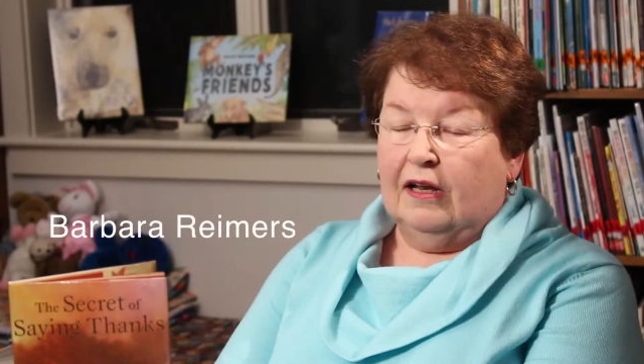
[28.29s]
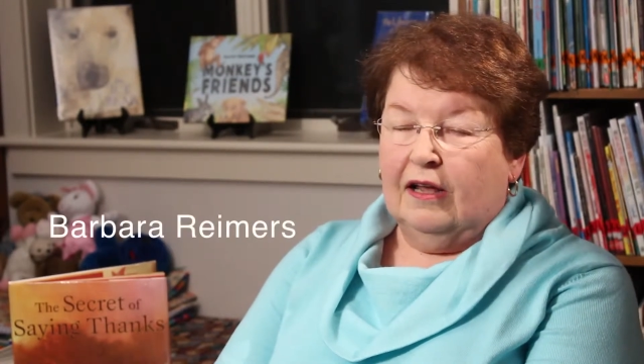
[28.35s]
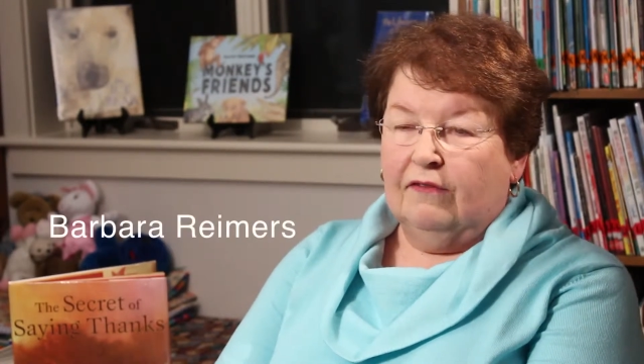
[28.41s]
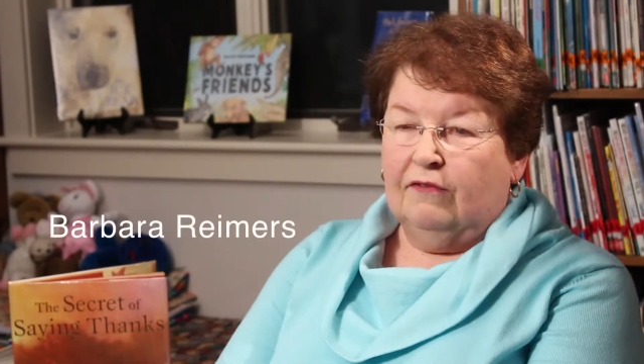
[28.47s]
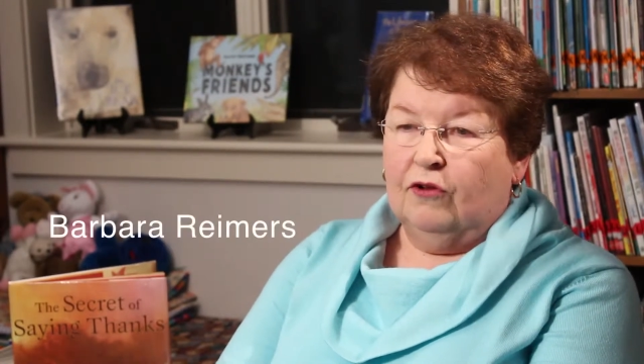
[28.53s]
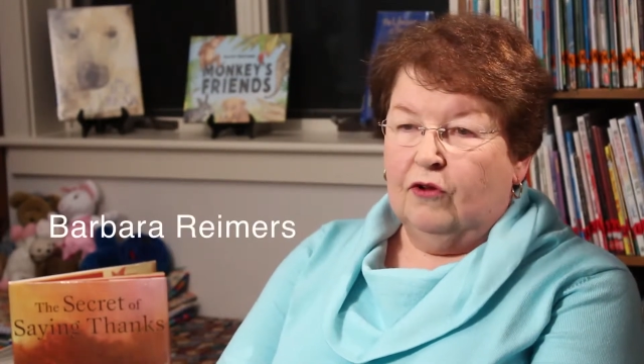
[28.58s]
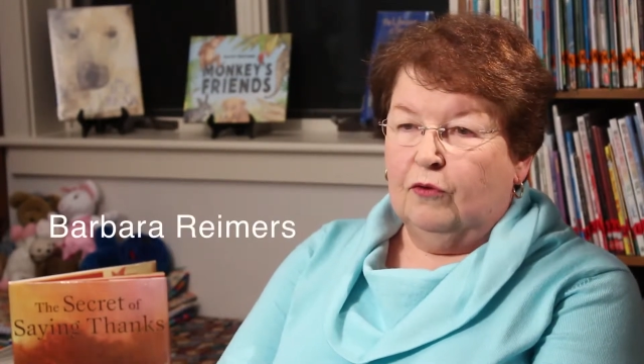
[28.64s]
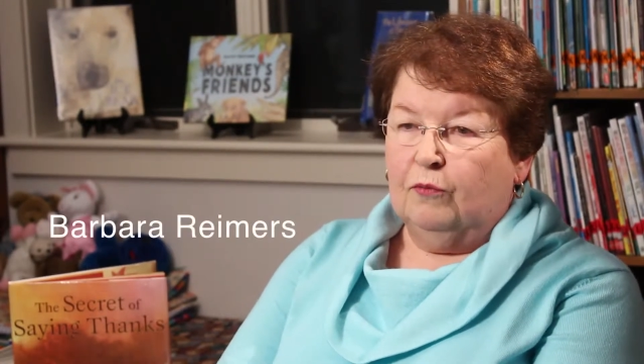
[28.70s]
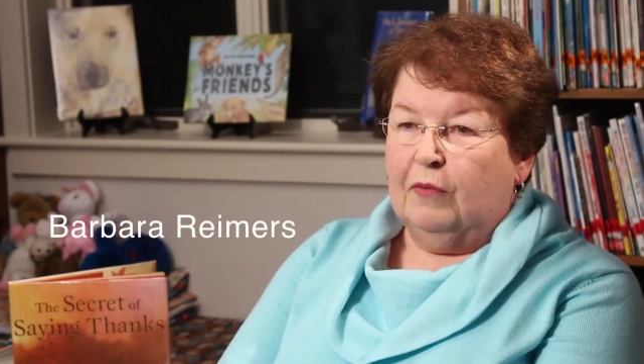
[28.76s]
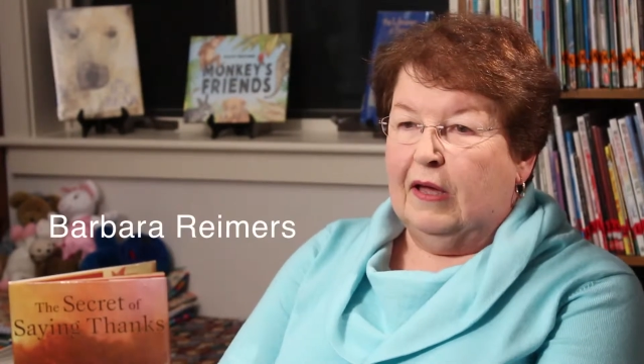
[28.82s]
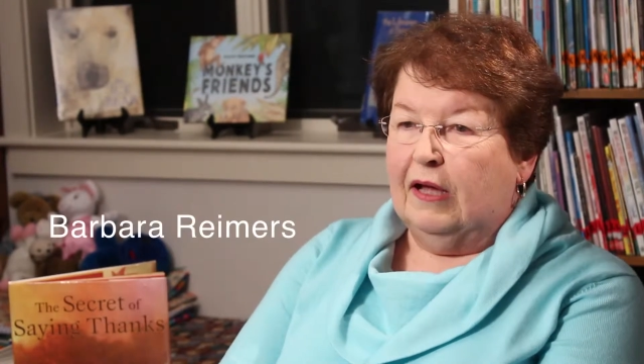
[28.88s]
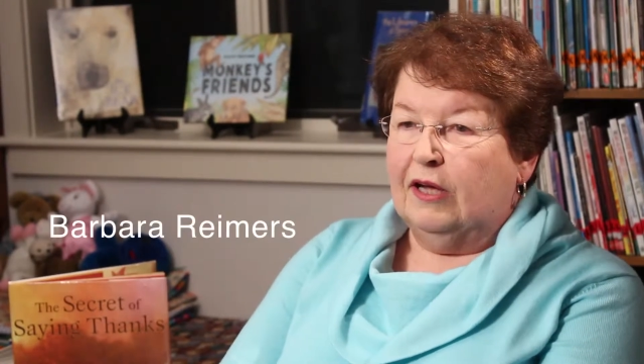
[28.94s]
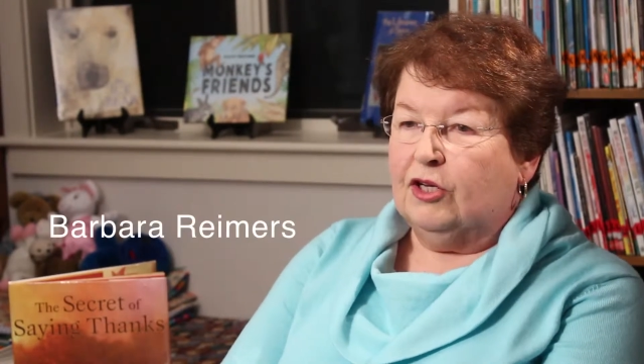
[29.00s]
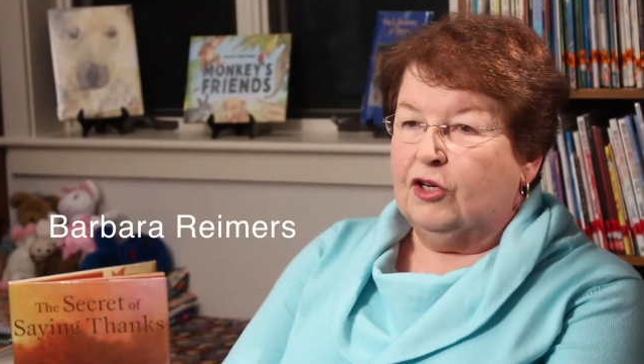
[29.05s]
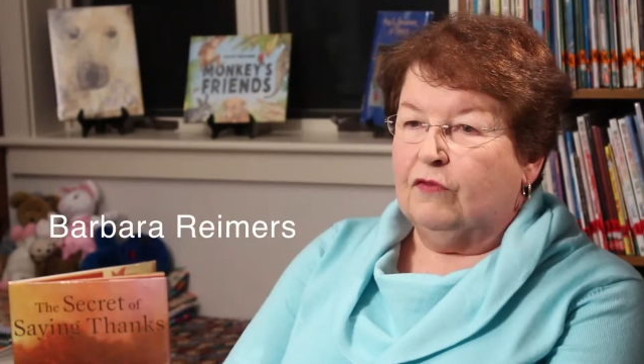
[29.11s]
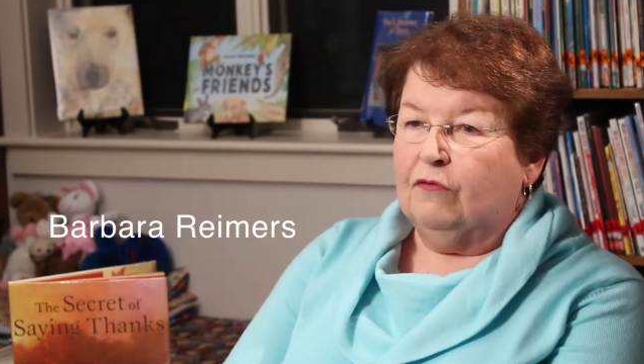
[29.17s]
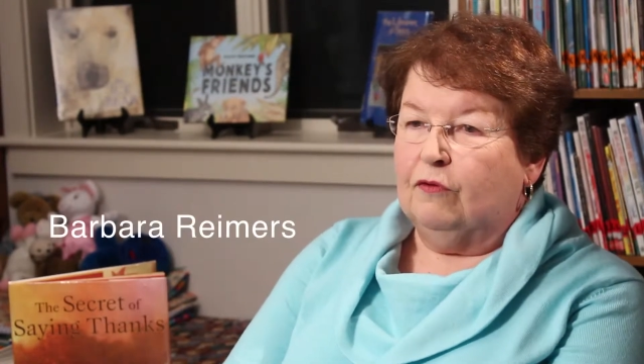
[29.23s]
lifelong
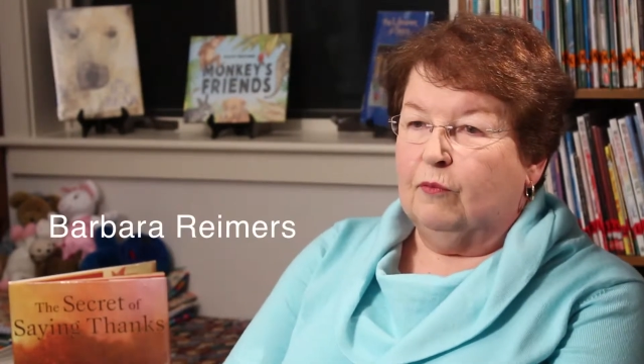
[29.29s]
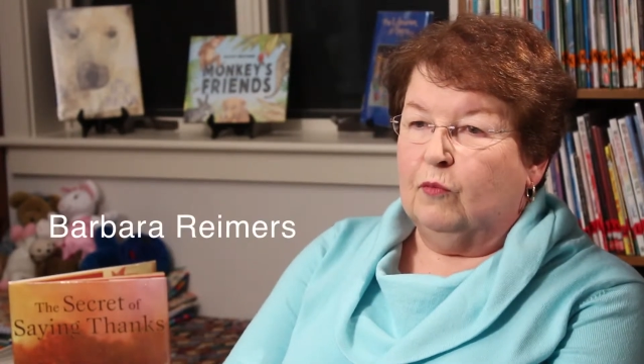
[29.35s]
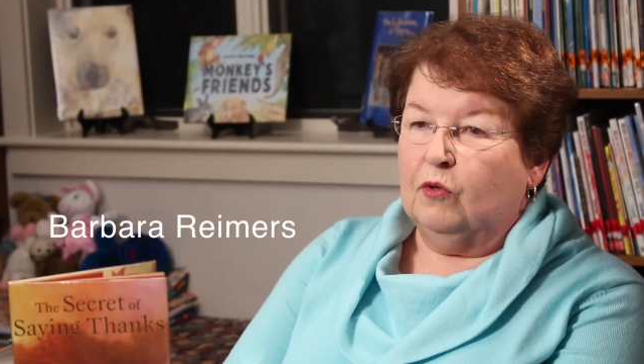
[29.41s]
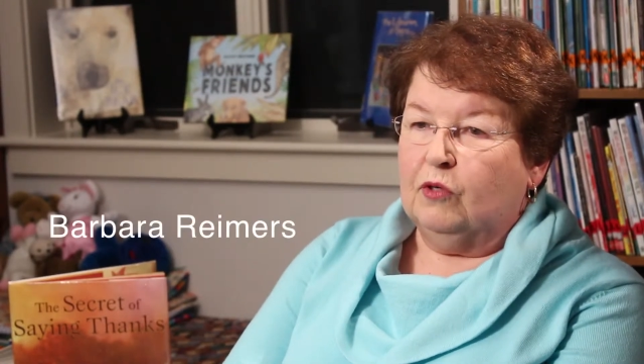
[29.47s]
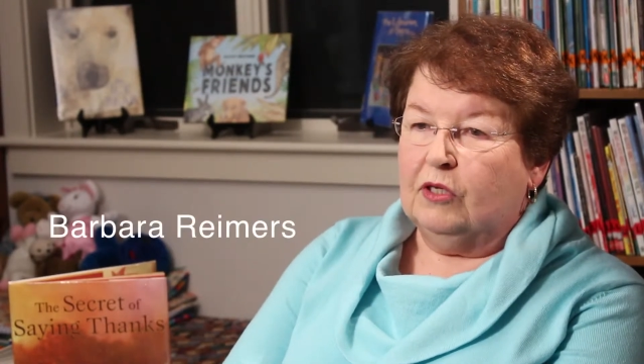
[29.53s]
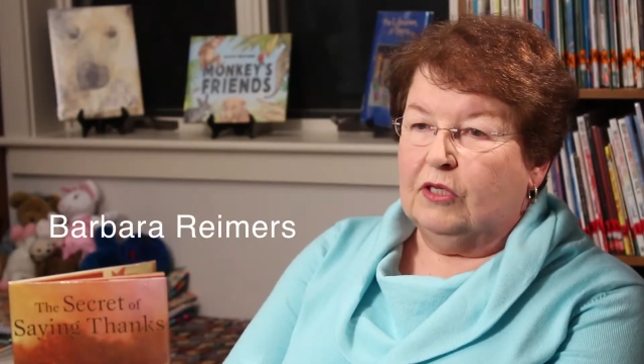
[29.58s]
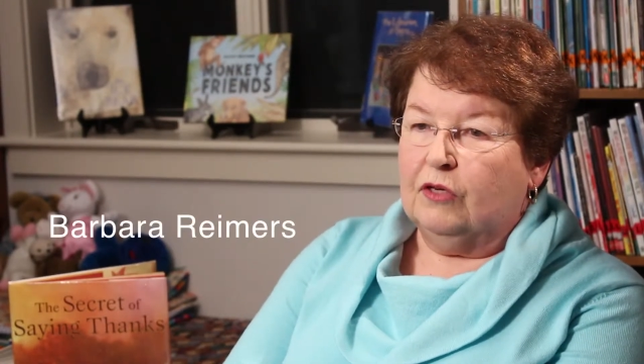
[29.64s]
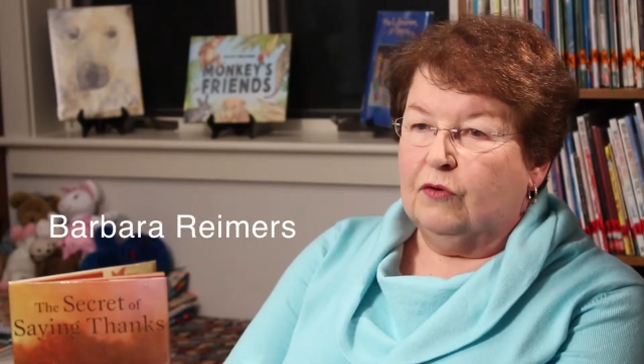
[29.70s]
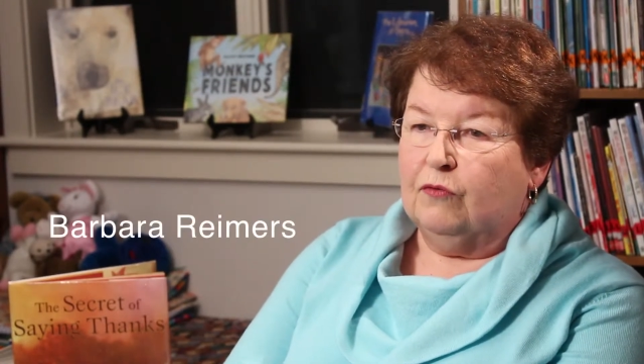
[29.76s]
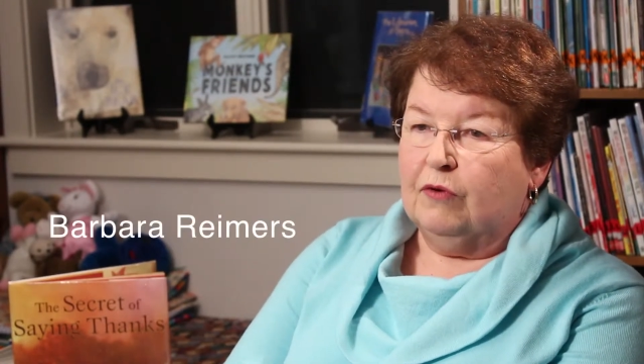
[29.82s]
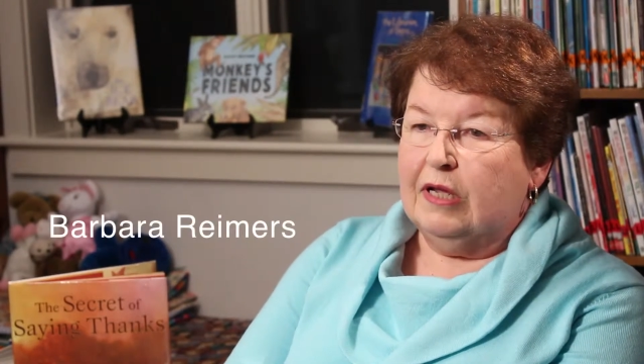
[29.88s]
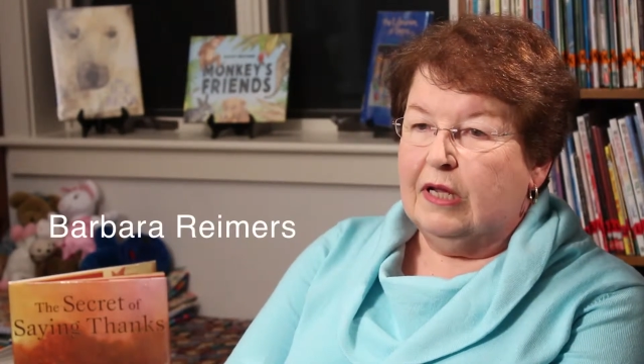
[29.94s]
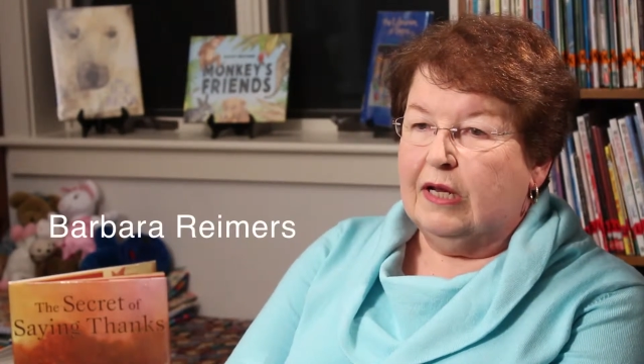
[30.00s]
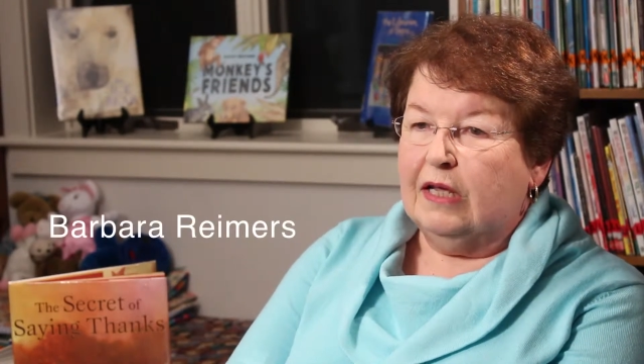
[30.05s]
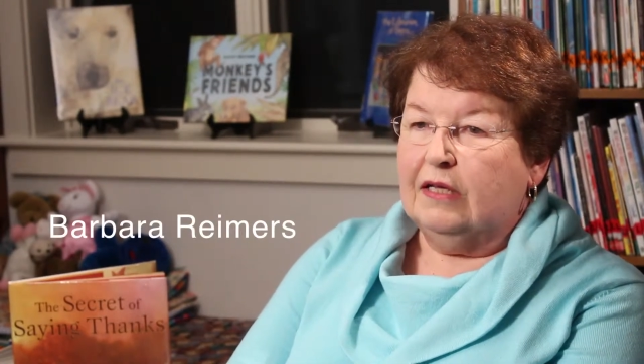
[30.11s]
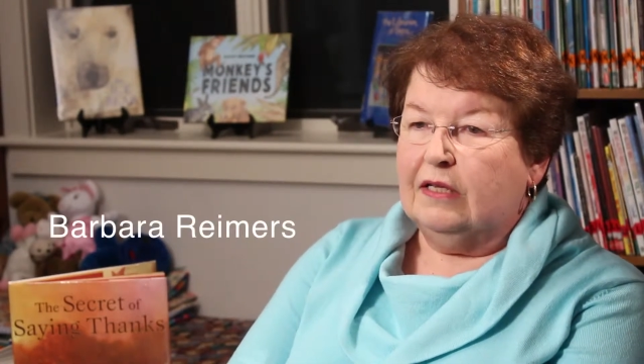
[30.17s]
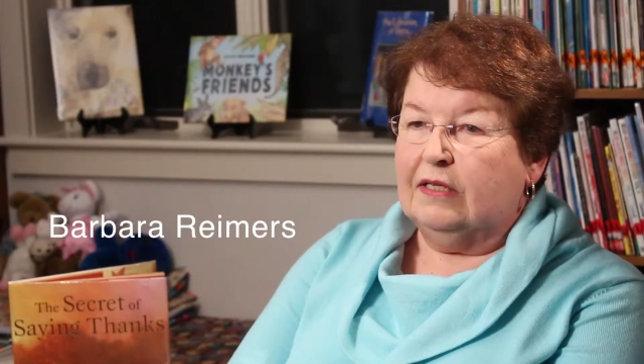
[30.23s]
passion for books and
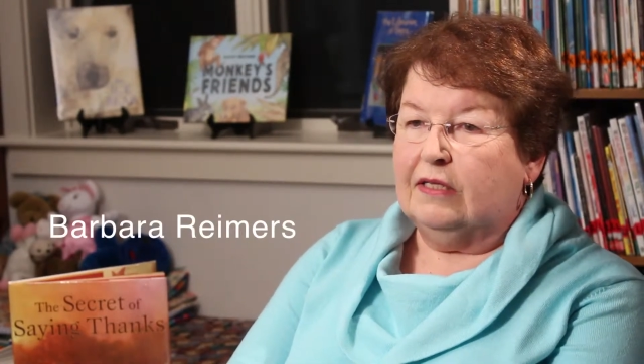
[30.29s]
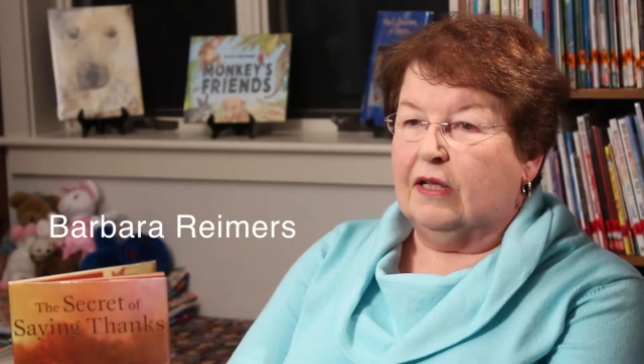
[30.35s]
reading,